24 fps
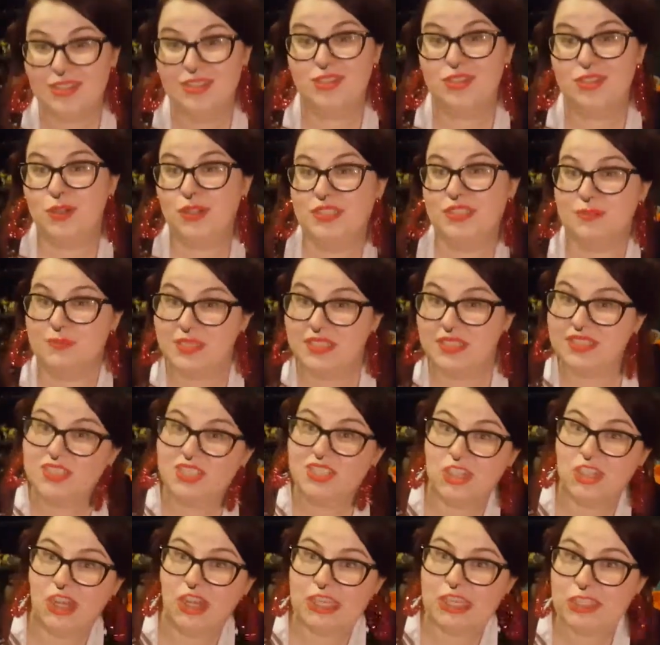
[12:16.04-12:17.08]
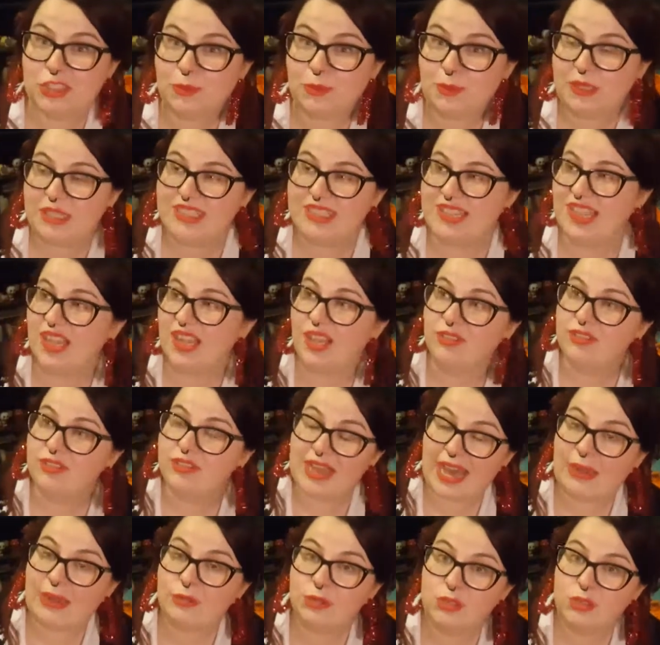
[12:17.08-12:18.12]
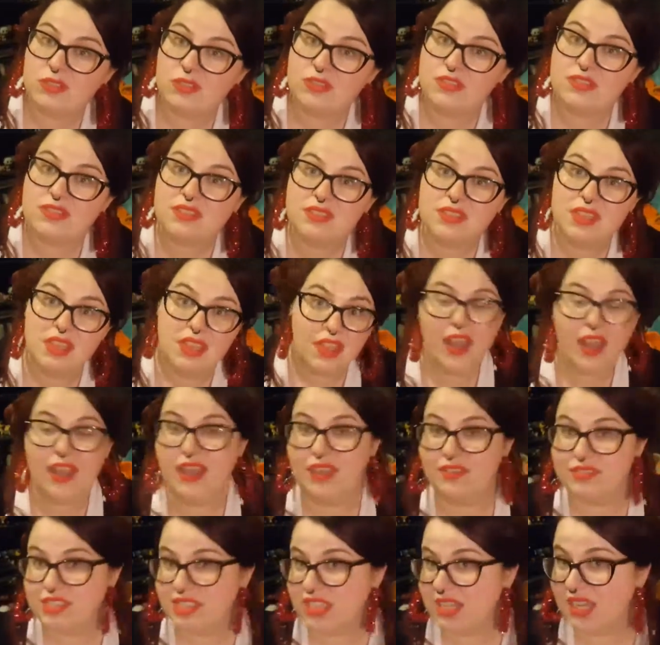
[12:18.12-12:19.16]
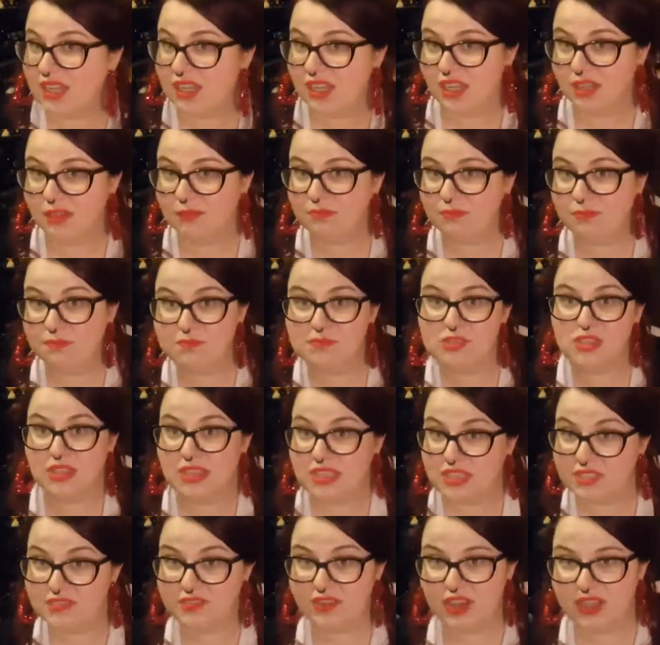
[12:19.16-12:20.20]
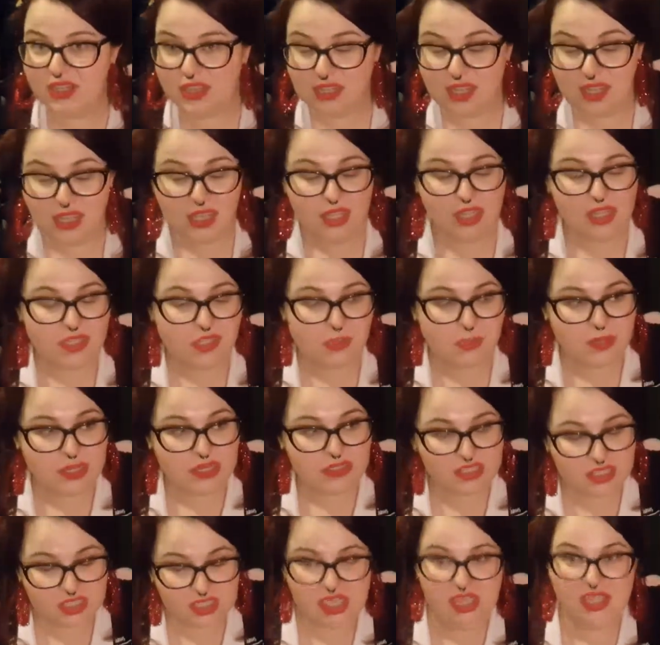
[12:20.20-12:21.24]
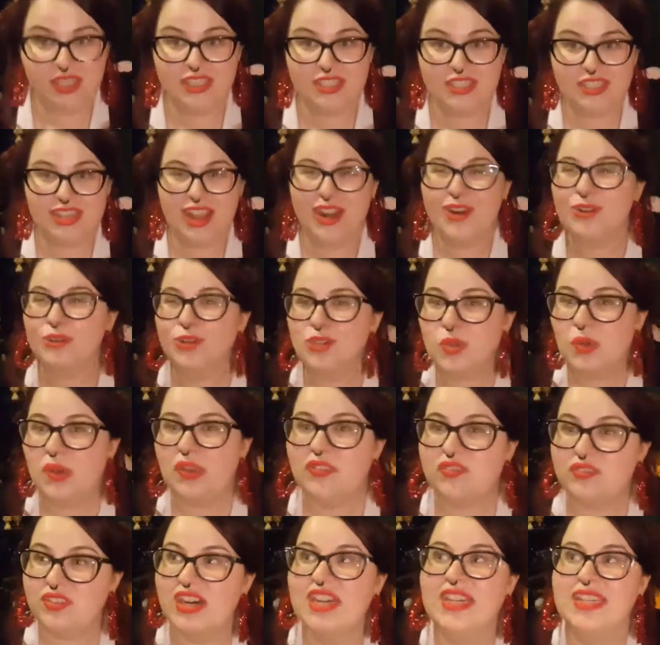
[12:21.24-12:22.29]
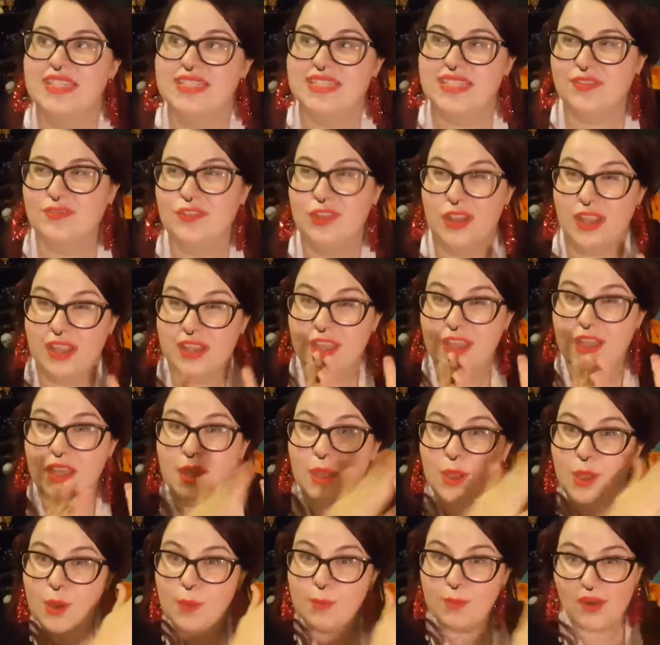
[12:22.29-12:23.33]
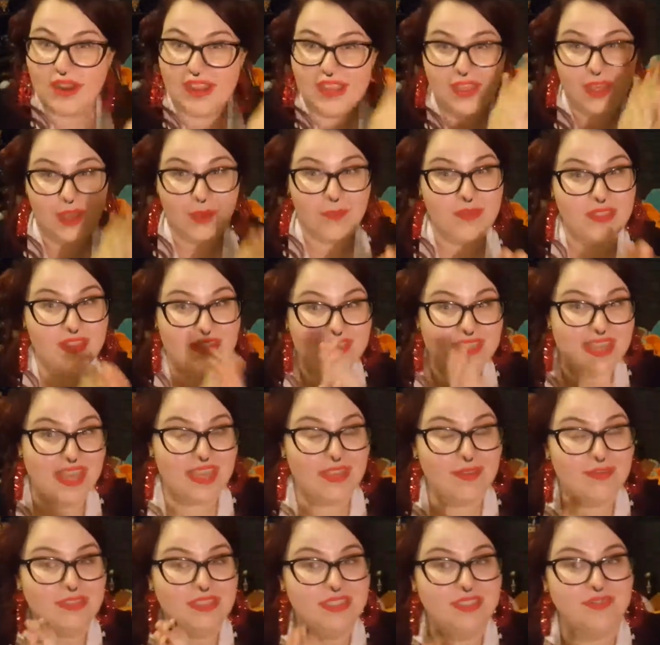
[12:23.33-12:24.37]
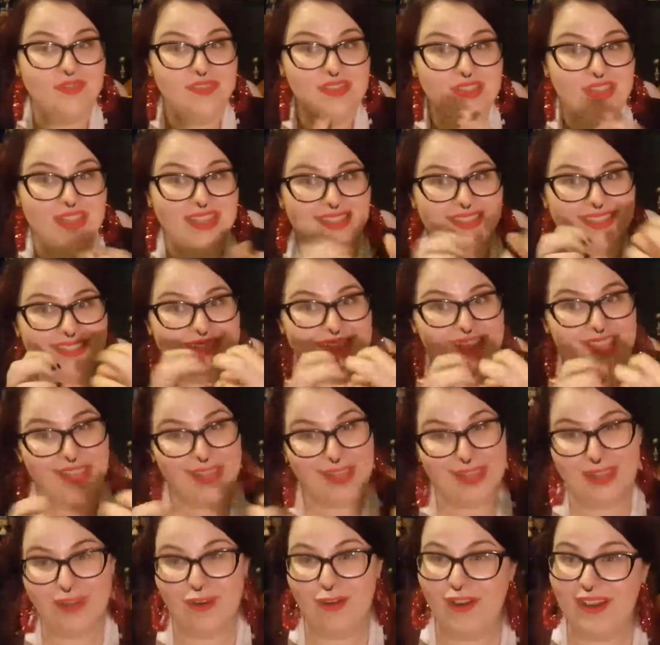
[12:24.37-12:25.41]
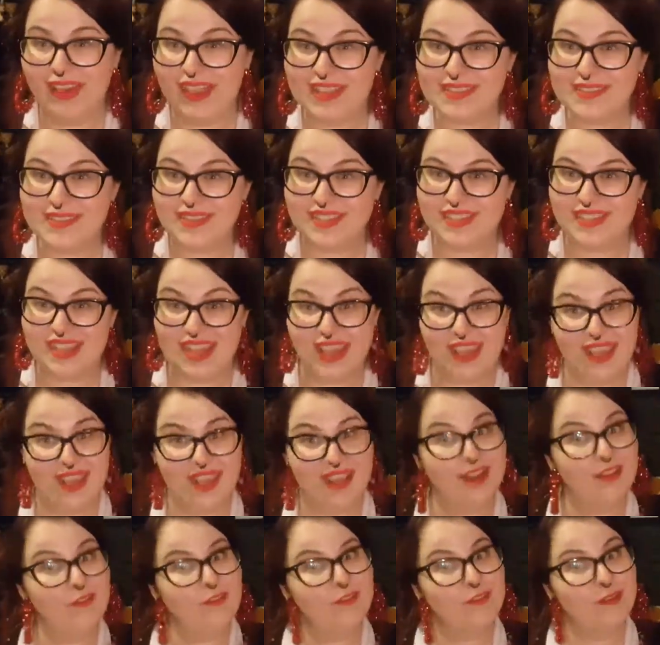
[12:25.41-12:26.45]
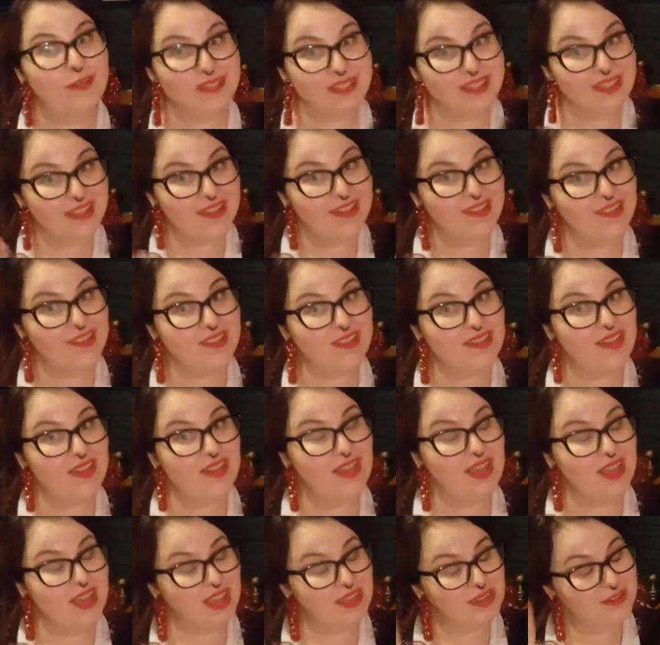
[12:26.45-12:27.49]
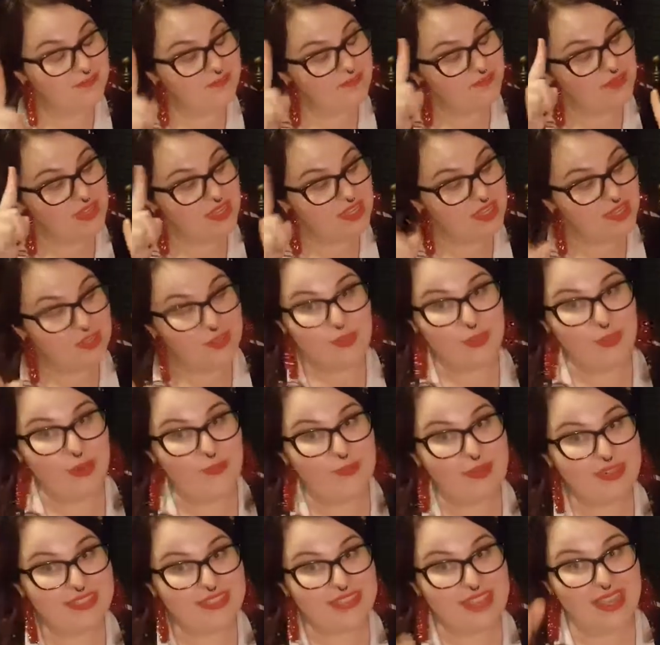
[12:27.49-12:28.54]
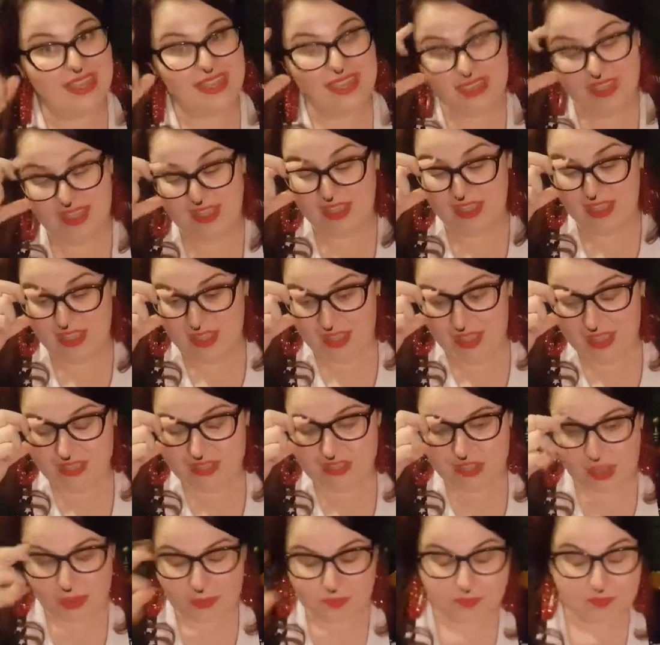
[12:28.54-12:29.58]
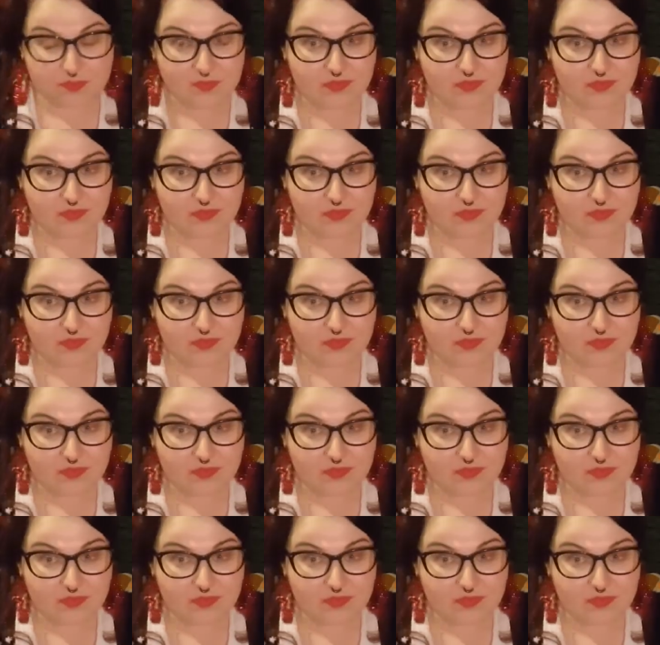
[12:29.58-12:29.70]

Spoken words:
Christmas church because I love carols. I love singing them, so that's fine. So we go to church, and also I find if you like break up the day with different things, it elongates the day and it feels like it lasts longer. That's all I'm gonna say. So